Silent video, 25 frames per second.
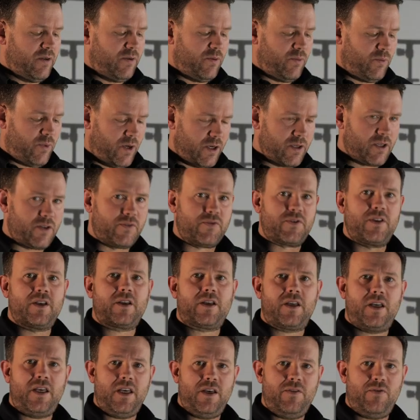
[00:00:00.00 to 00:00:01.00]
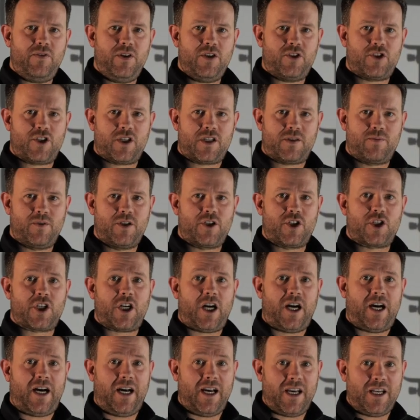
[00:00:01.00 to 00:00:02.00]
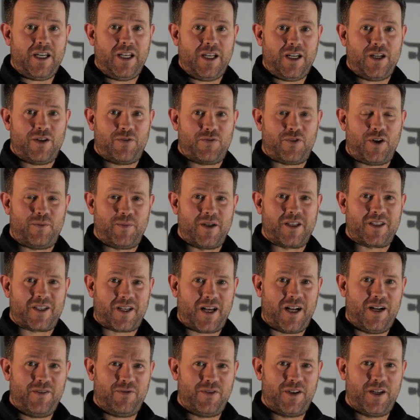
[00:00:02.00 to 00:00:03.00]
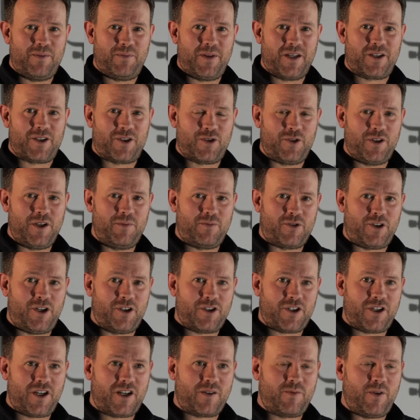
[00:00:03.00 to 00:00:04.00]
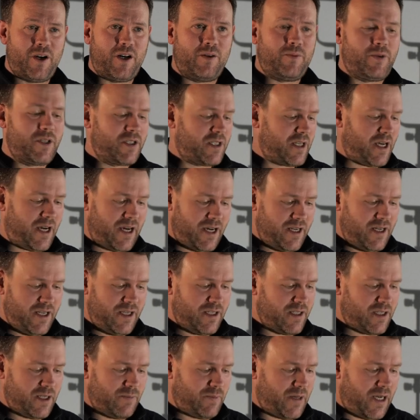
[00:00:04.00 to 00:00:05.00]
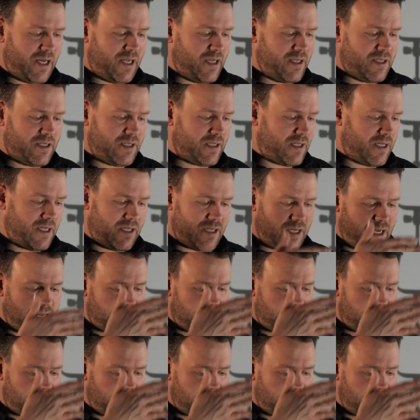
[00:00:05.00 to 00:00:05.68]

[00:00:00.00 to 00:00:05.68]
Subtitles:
One of the key features which I needed for myself in a big studio project where I was hiding the ballast and